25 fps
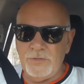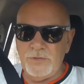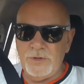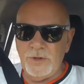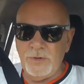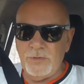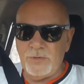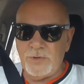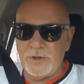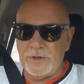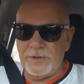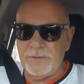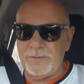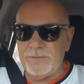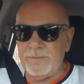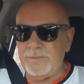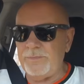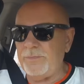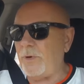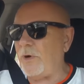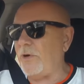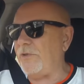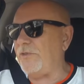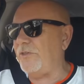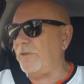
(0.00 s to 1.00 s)
You
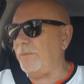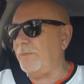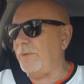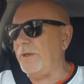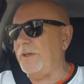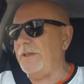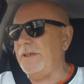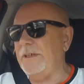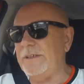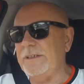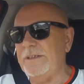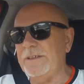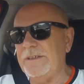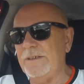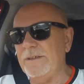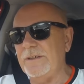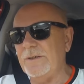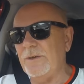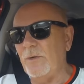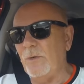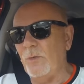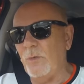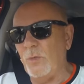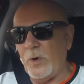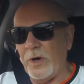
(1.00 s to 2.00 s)
can possibly
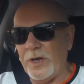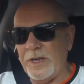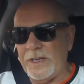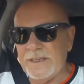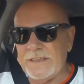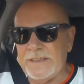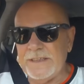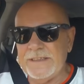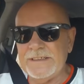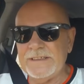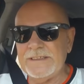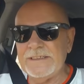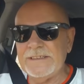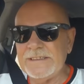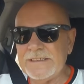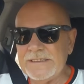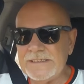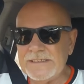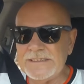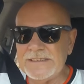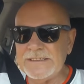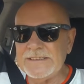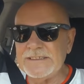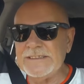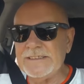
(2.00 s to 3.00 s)
win
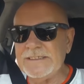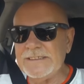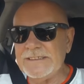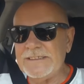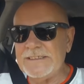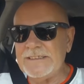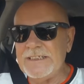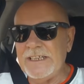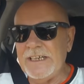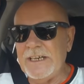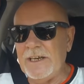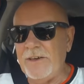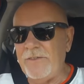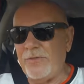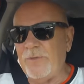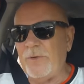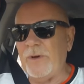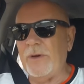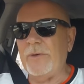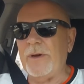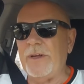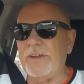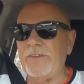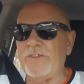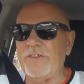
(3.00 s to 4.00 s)
if
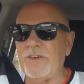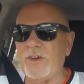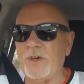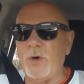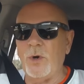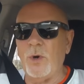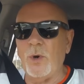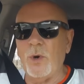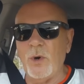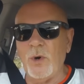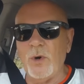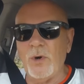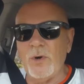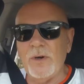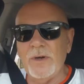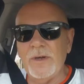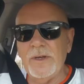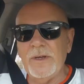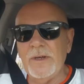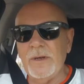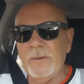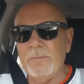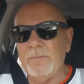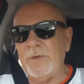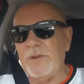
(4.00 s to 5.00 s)
we went to court,
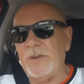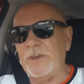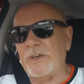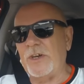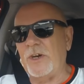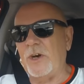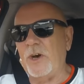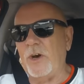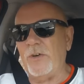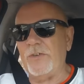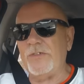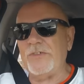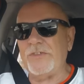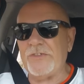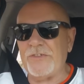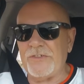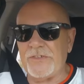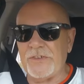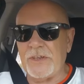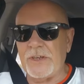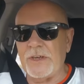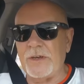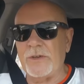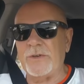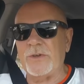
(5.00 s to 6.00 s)
but the
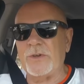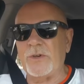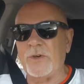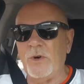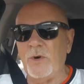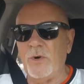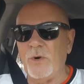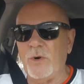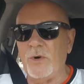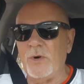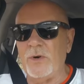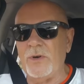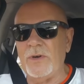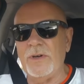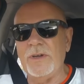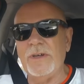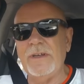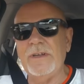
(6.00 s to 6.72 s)
costs to go to court,